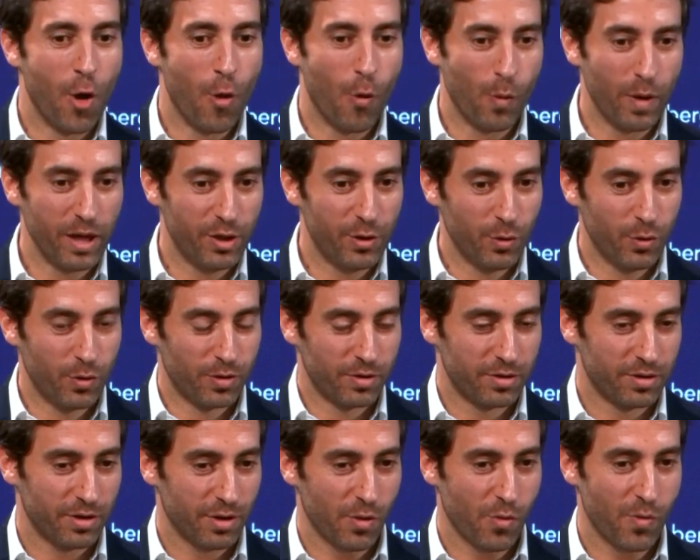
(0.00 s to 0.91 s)
We
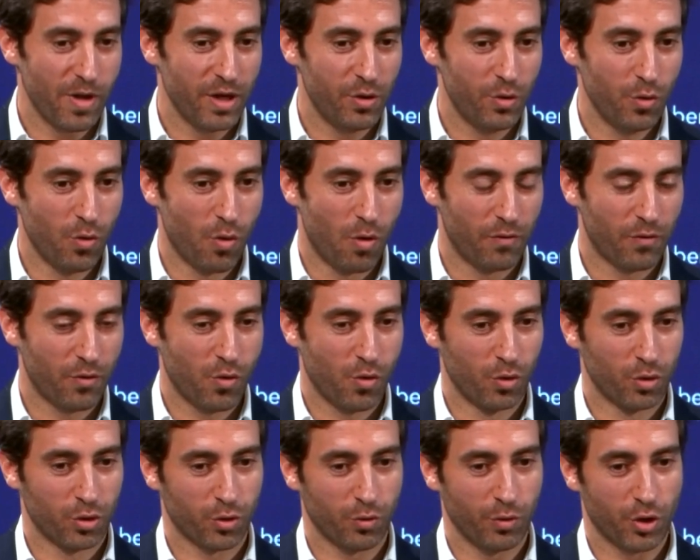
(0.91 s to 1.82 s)
do. We do, of
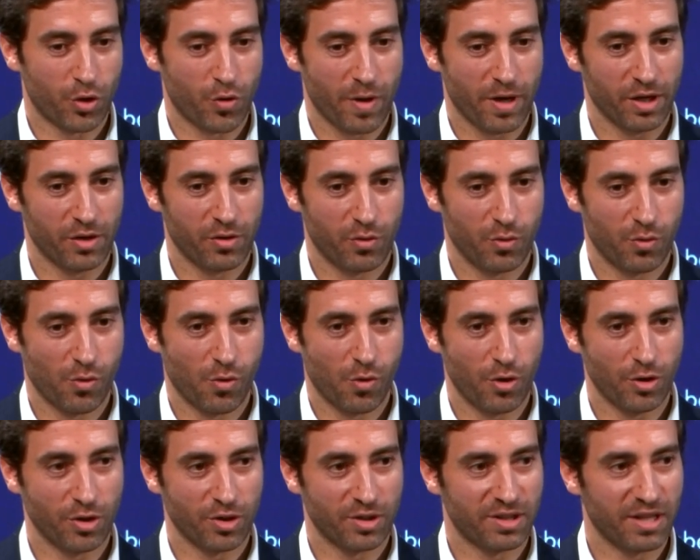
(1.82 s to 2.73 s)
course. We're trying to
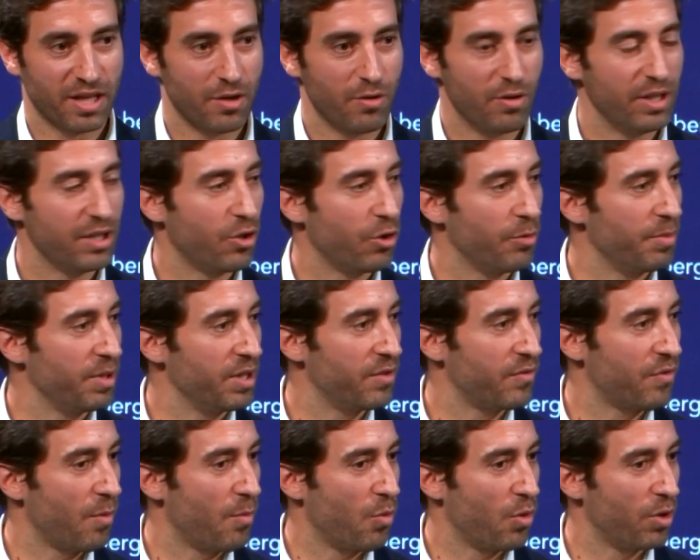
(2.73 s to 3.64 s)
understand a little bit
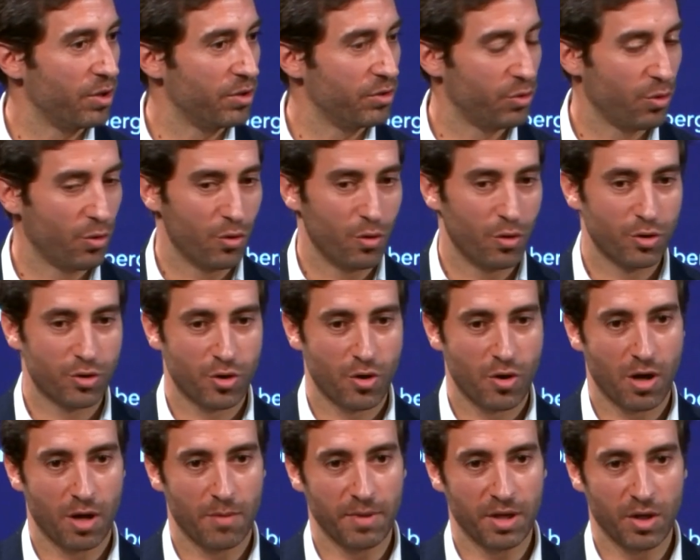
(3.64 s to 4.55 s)
from one to
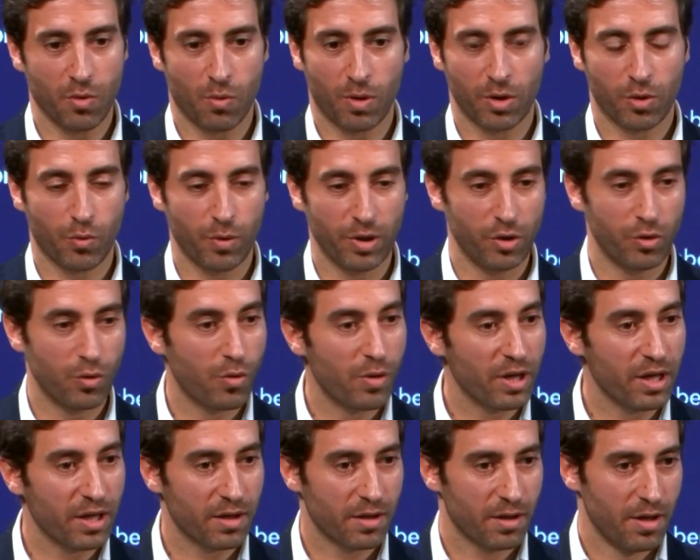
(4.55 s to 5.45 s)
another, I mean, what we're
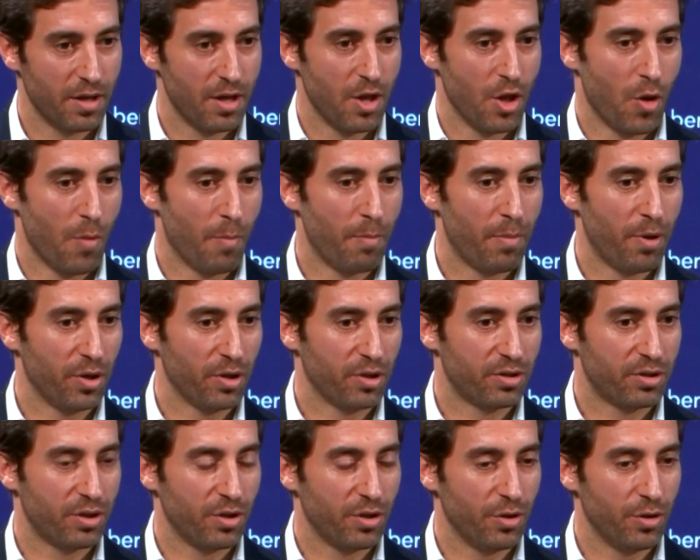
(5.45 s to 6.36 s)
doing.
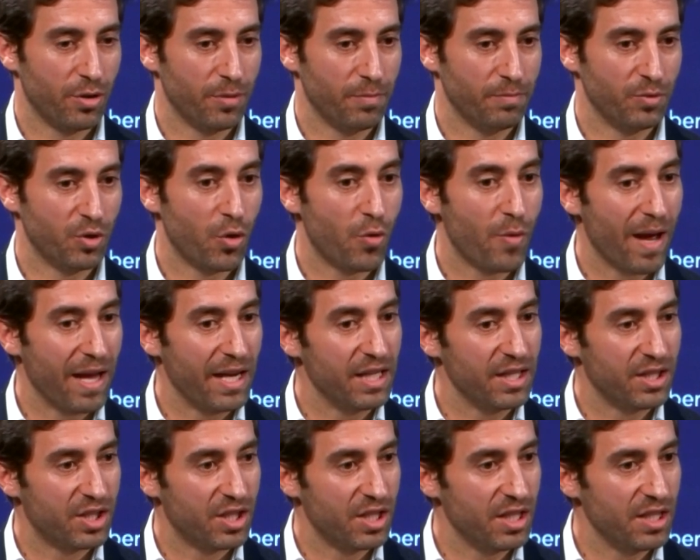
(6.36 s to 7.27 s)
But uh, the
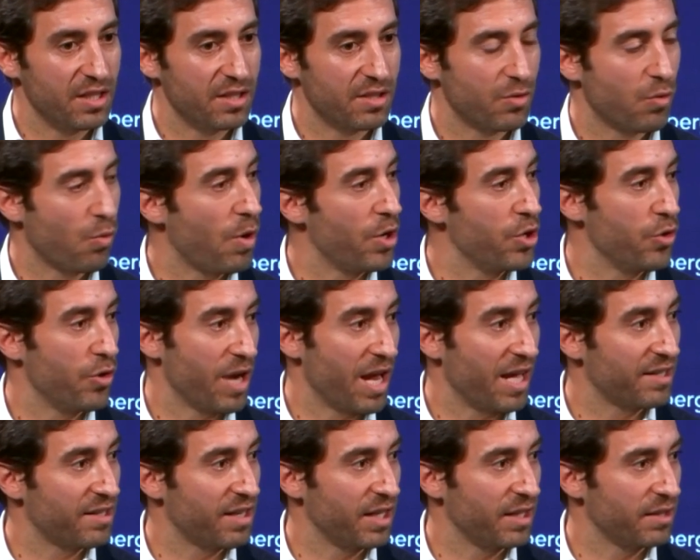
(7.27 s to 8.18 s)
reality is when you're an
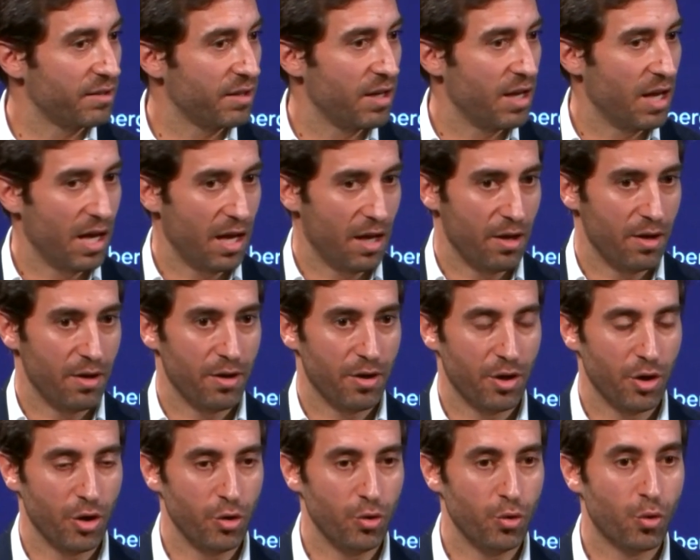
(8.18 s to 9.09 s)
athlete,
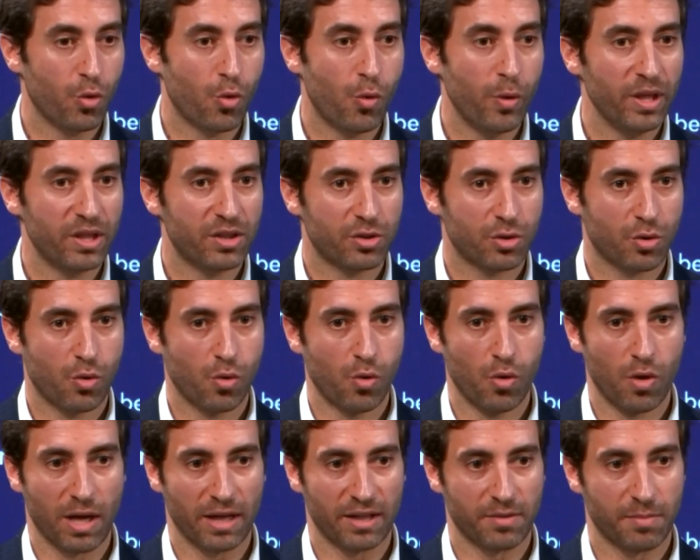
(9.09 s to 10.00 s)
uh, you quit
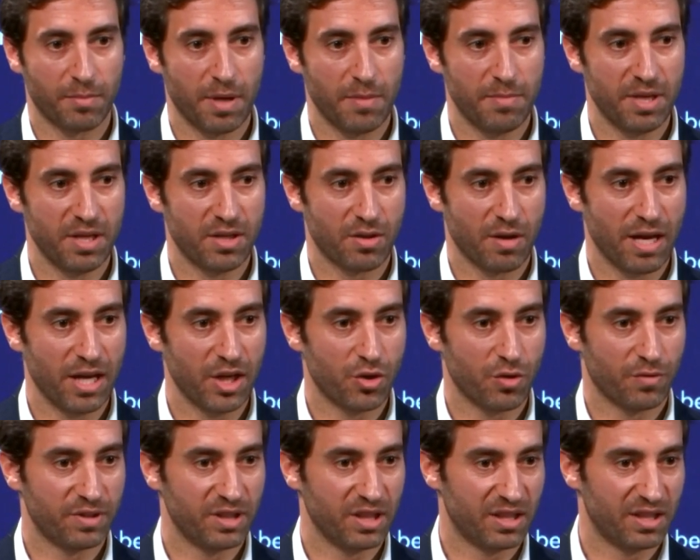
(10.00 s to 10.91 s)
school at maybe the age
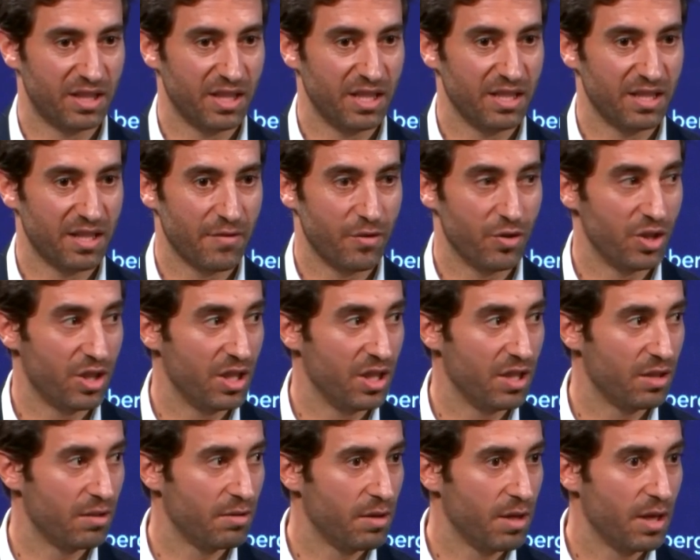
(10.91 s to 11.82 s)
of 16,
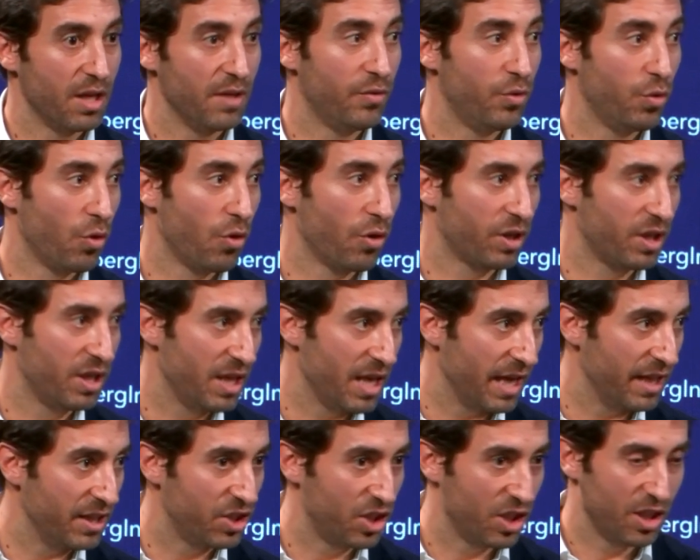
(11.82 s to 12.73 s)
17. If you're lucky,
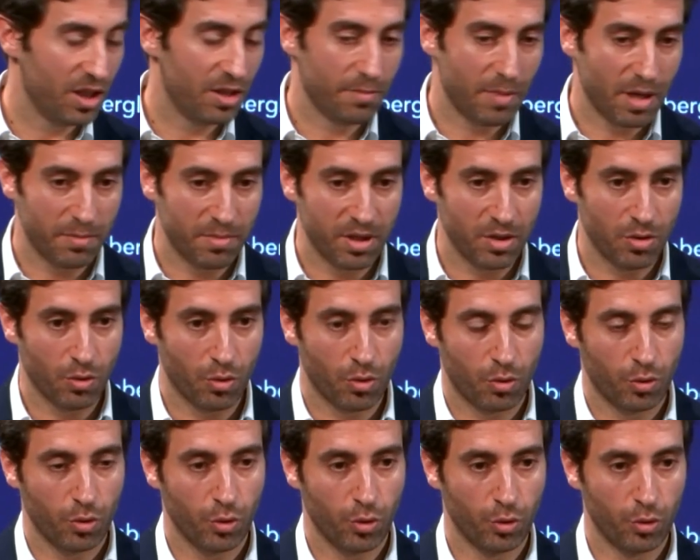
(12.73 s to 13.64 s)
18, maybe
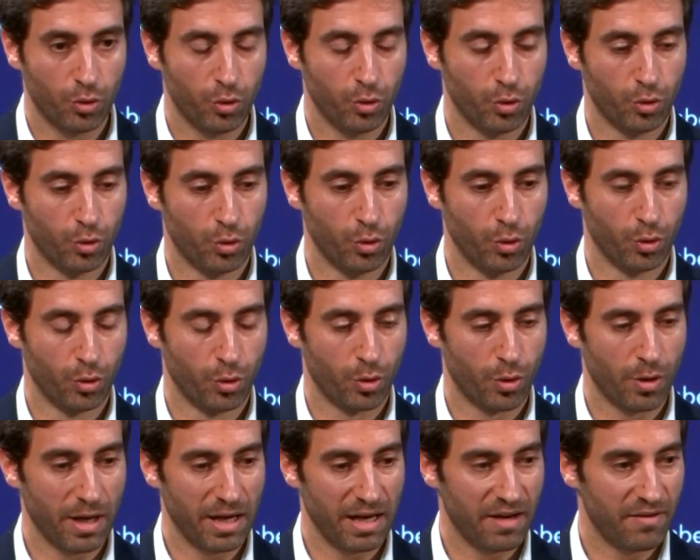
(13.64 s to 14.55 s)
you, you, you do
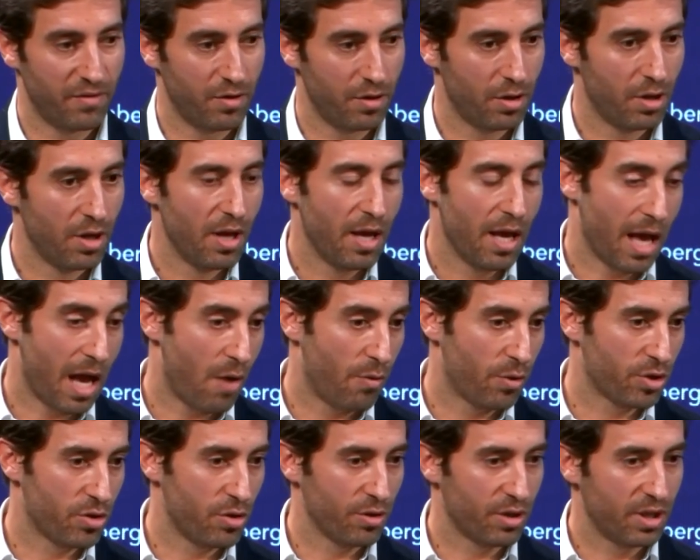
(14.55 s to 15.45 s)
your A level. I
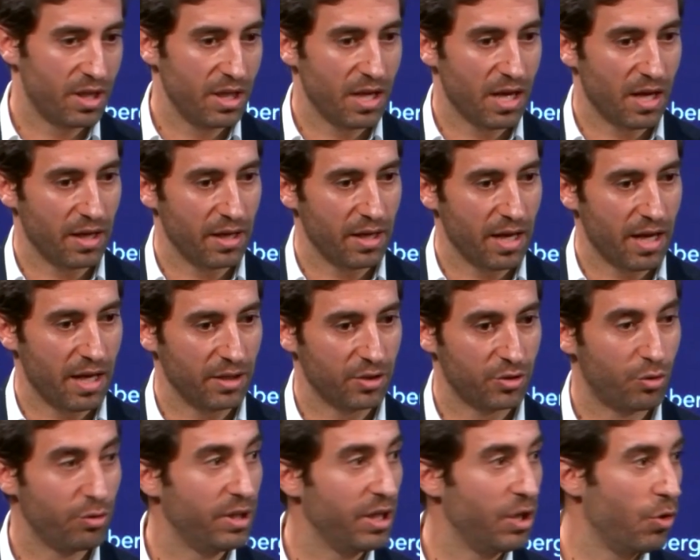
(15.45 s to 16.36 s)
was lucky, I, I
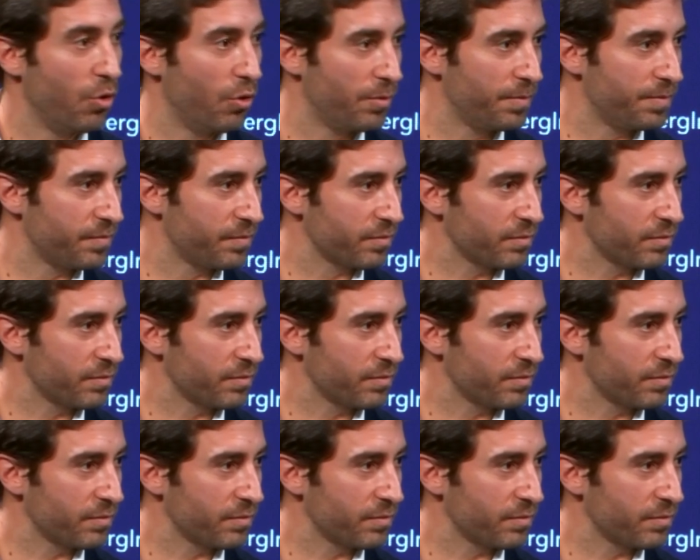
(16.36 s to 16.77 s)
studied law.